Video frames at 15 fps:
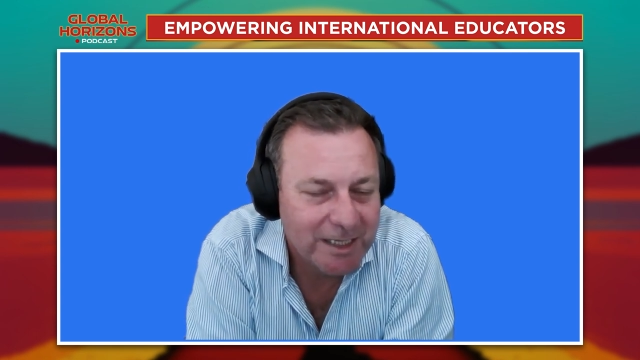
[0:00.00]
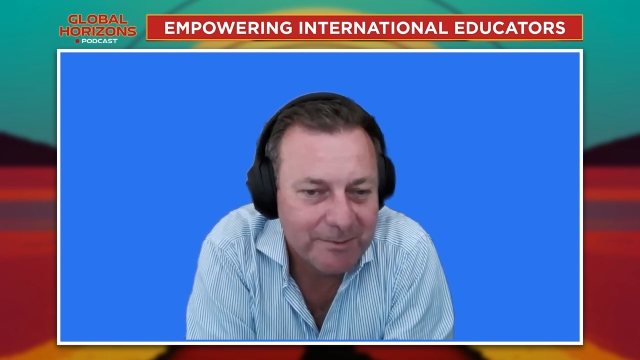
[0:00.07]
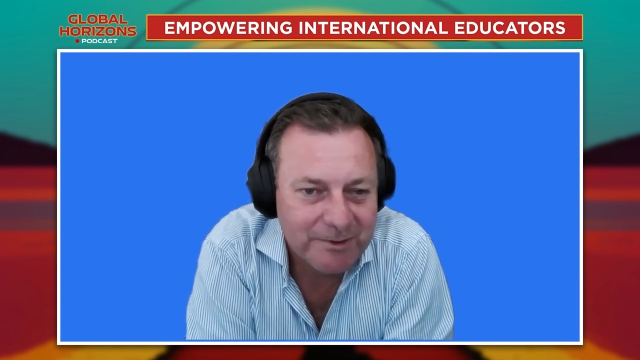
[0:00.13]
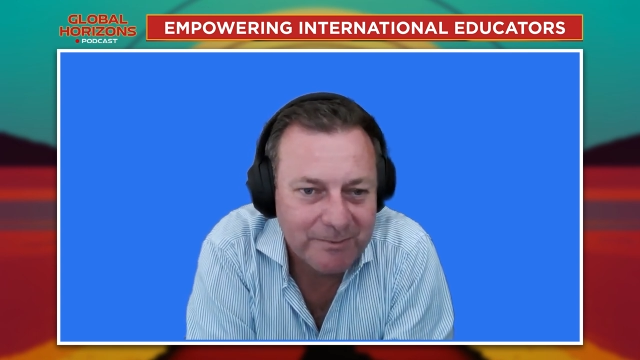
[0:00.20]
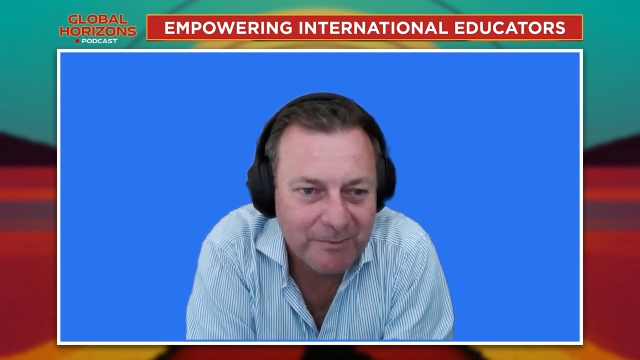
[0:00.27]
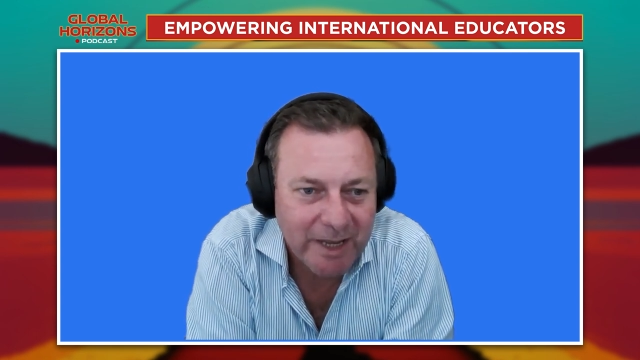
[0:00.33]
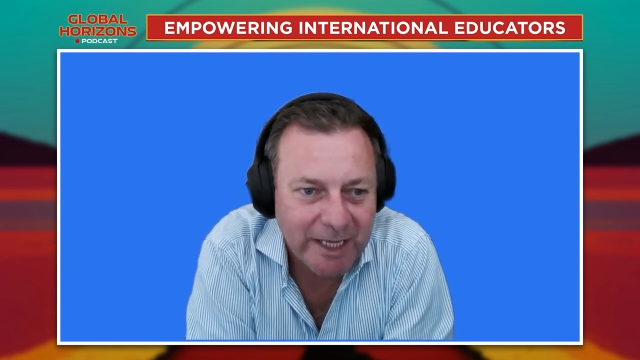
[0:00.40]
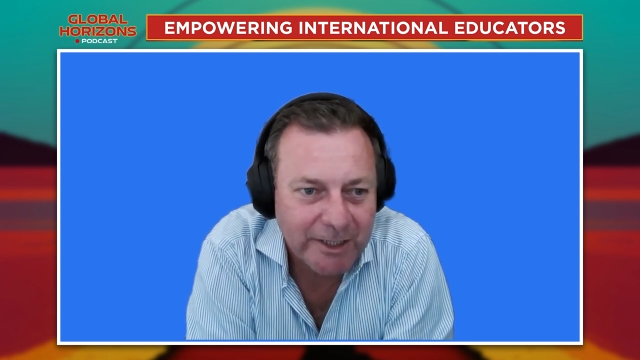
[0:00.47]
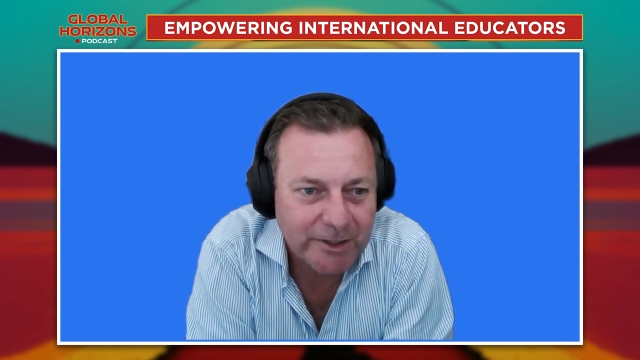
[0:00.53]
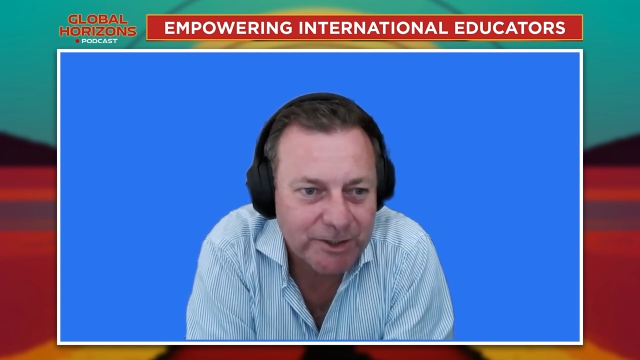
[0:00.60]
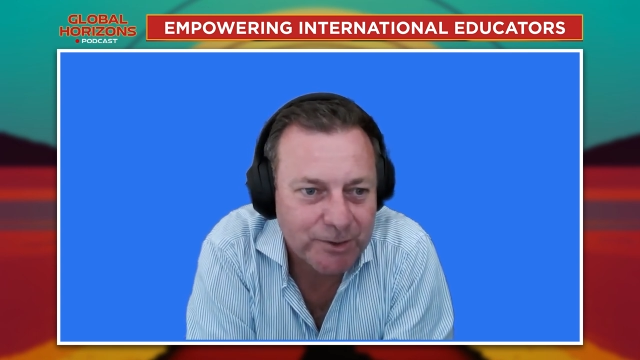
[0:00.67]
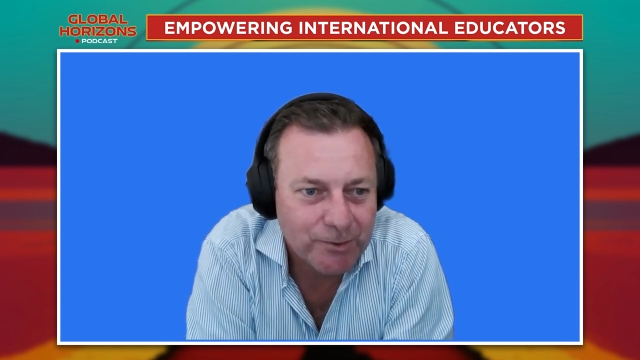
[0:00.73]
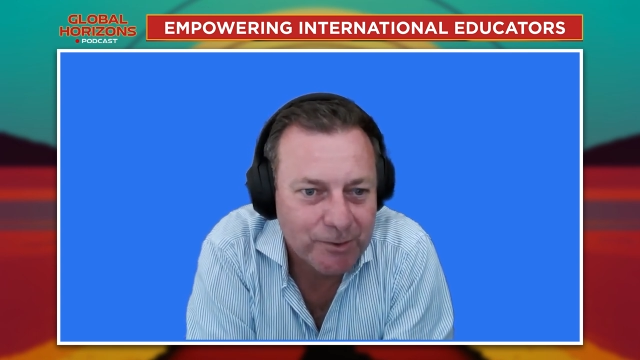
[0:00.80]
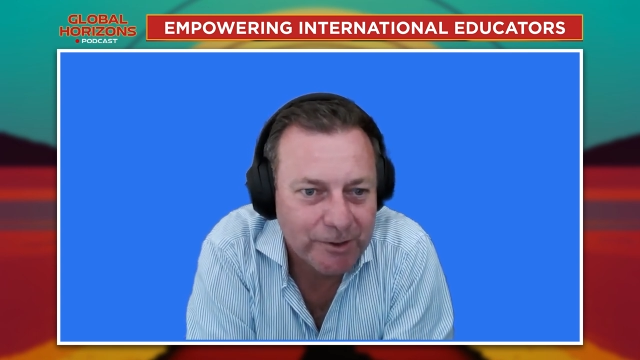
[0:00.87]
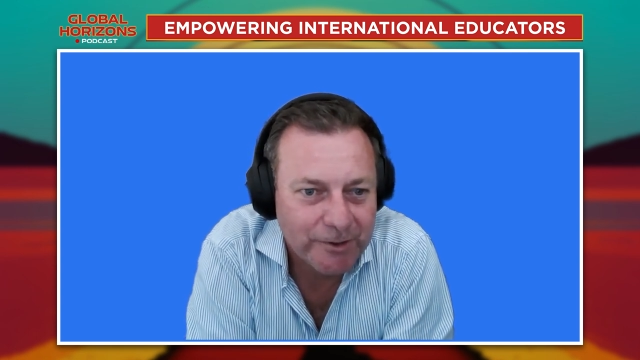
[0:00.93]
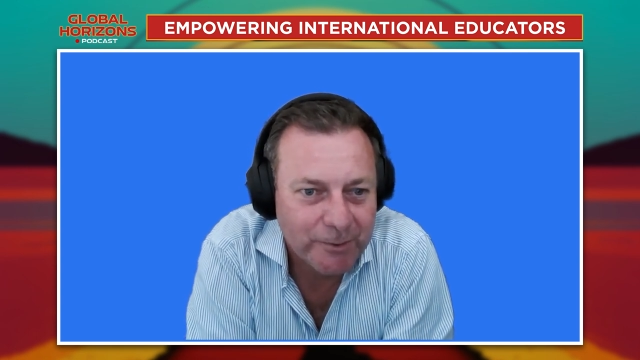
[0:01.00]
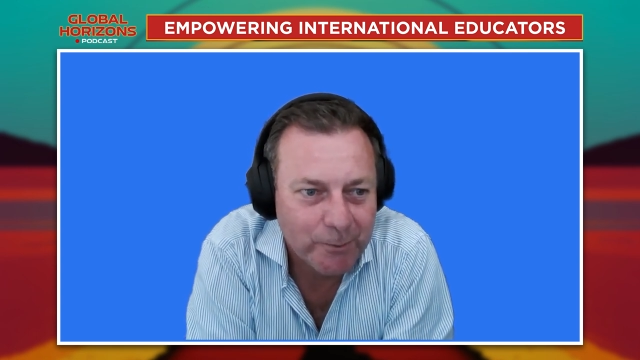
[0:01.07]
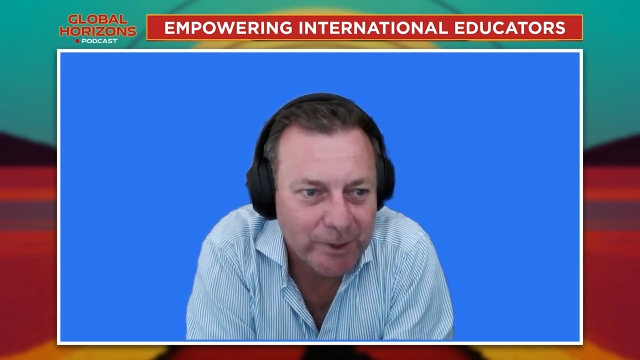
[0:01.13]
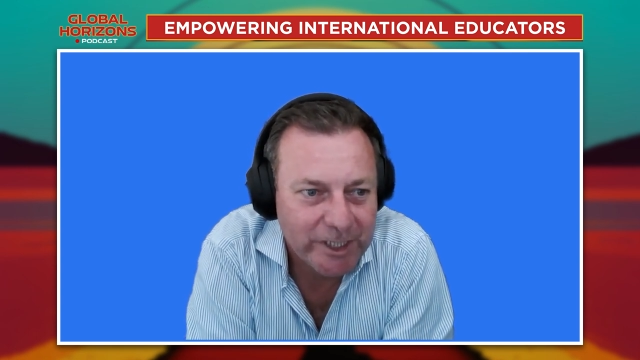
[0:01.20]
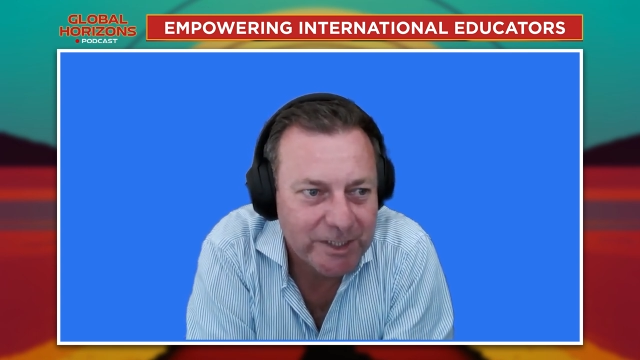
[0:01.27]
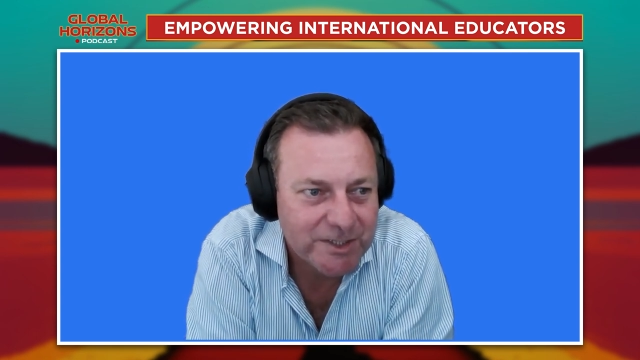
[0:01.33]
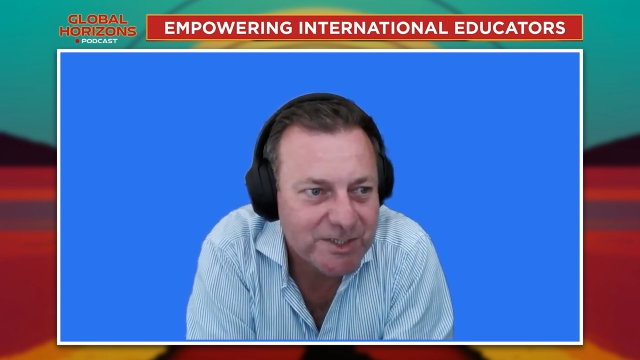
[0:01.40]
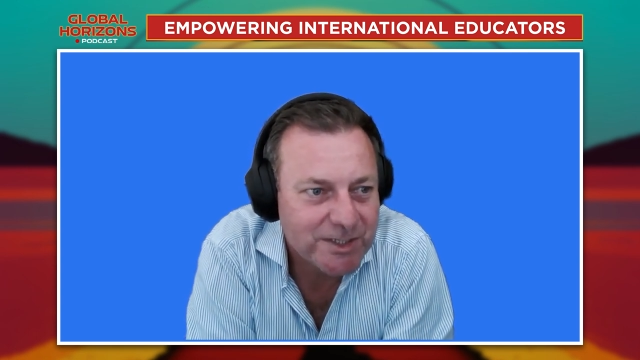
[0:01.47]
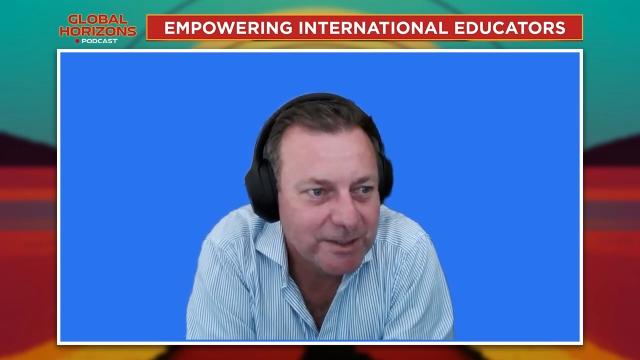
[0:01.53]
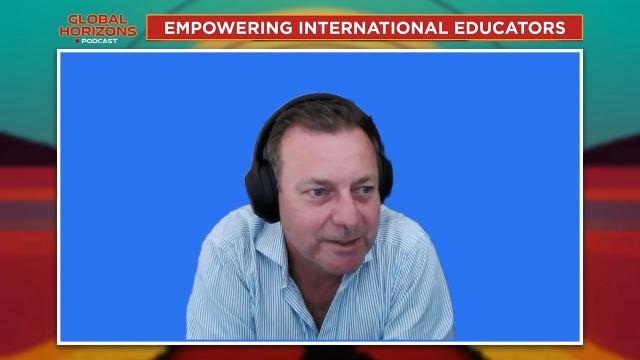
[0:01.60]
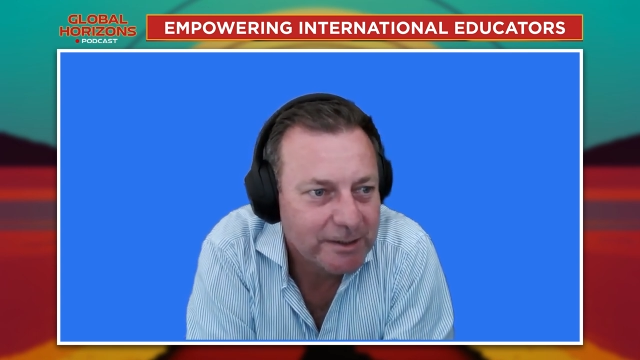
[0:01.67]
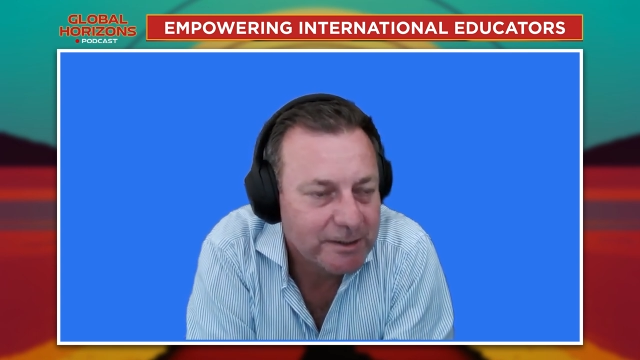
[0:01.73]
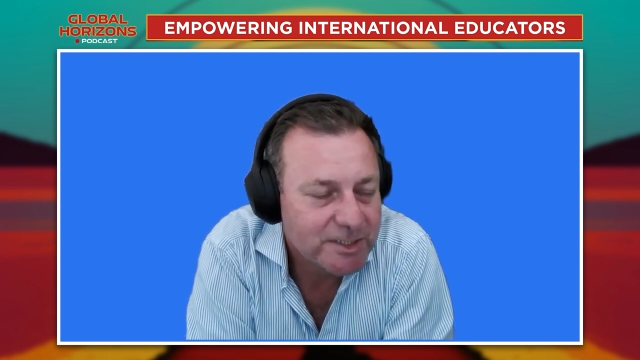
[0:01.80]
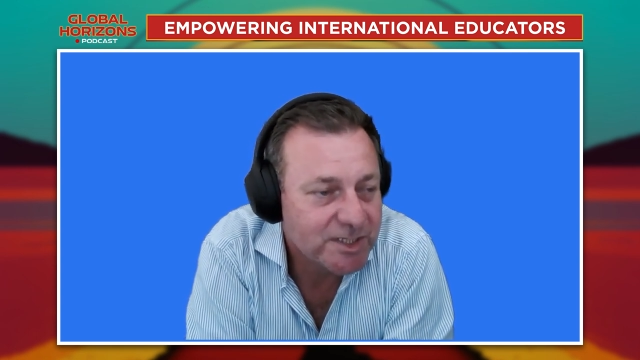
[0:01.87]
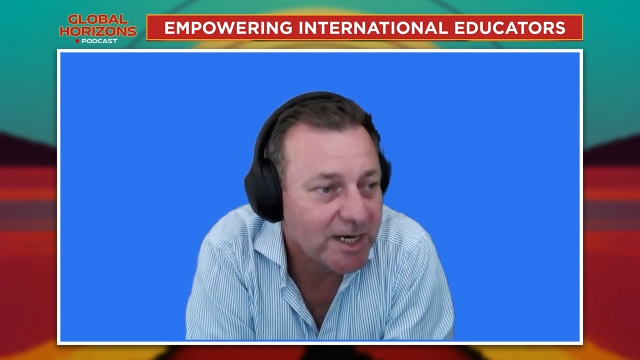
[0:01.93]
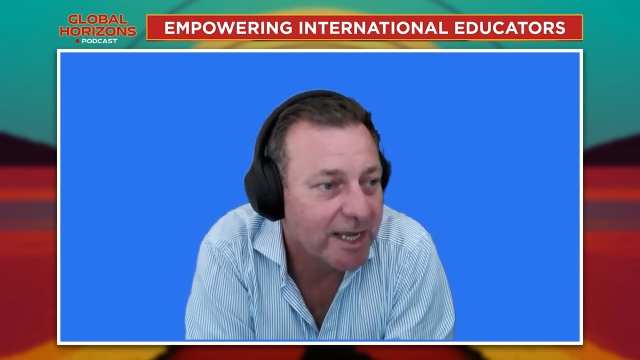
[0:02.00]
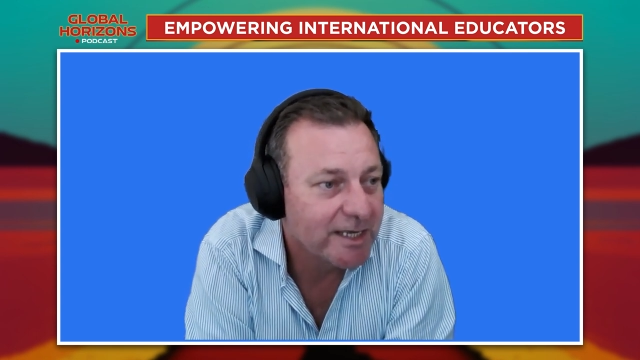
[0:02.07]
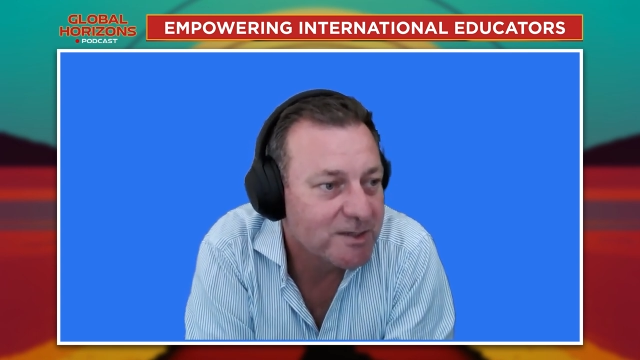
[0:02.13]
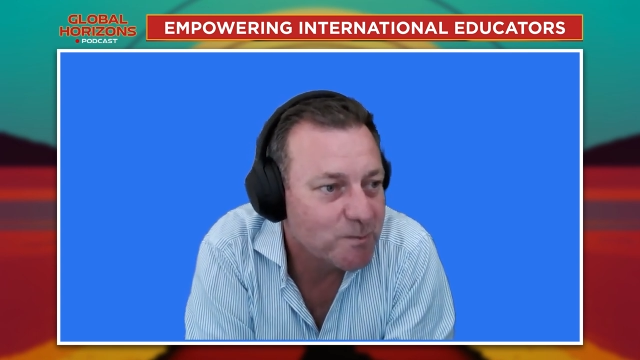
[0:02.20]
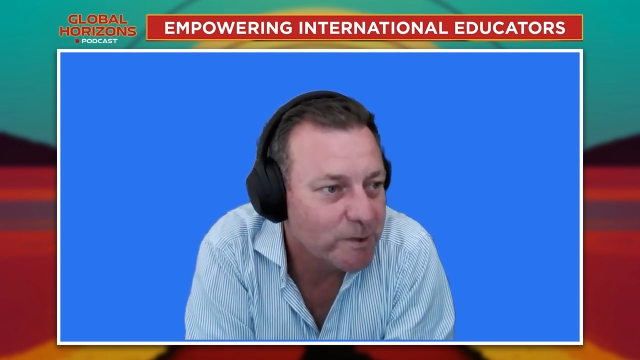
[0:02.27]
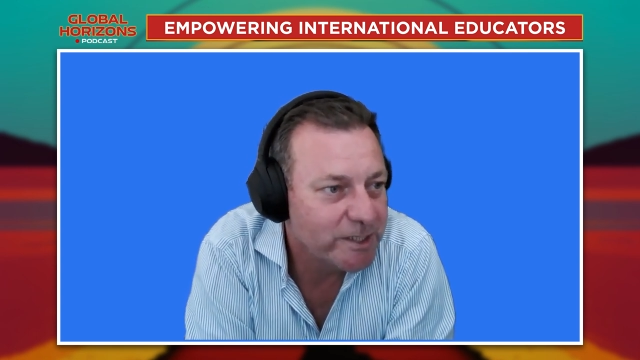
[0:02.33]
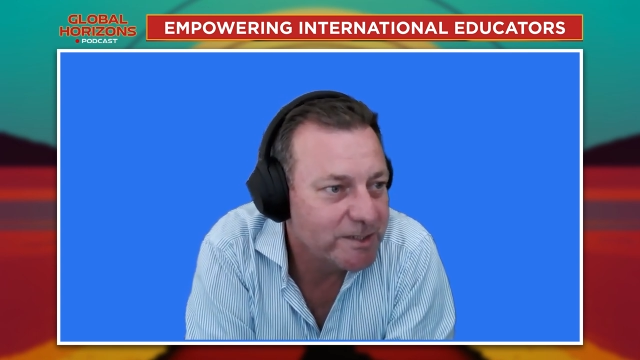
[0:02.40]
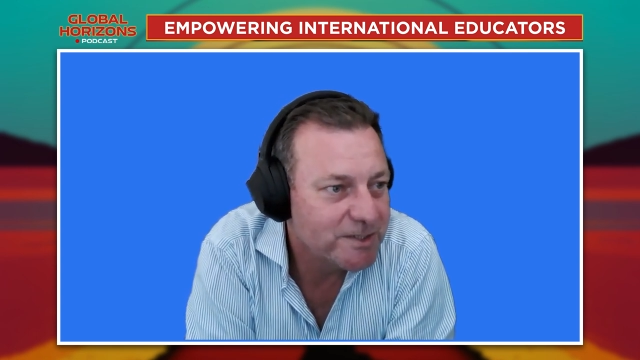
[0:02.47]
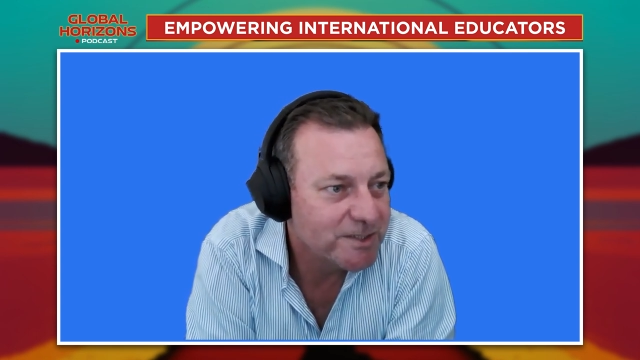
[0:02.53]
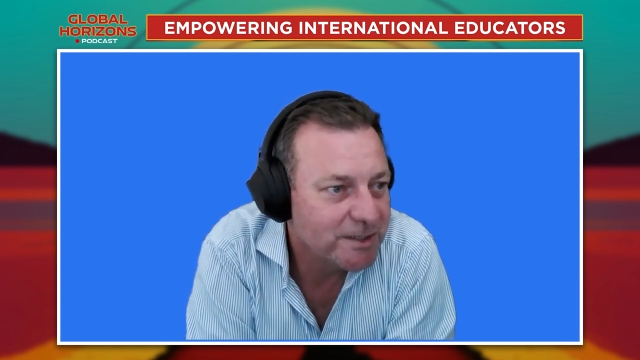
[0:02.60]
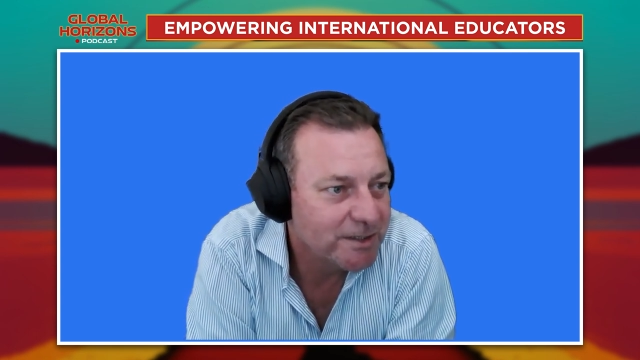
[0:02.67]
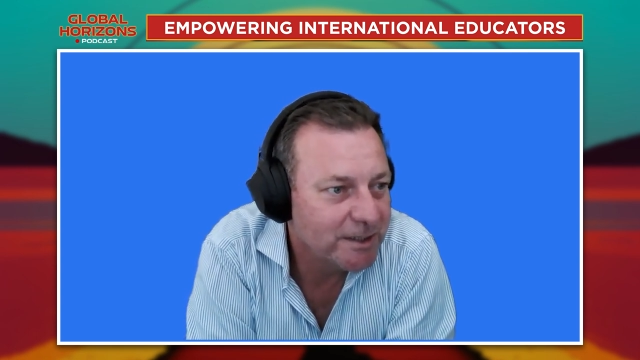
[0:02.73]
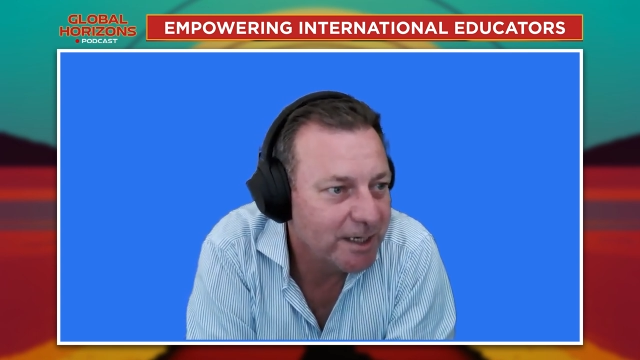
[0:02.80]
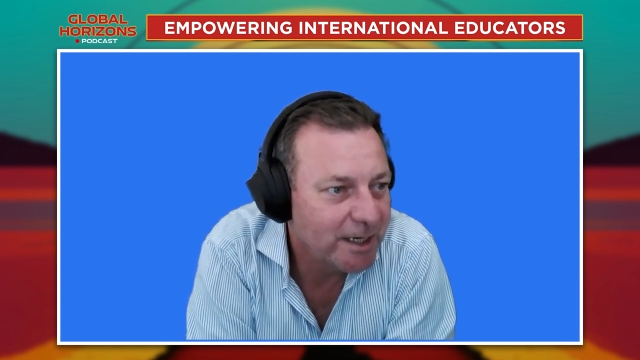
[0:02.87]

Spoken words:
but making sure that the wins stay as wins, and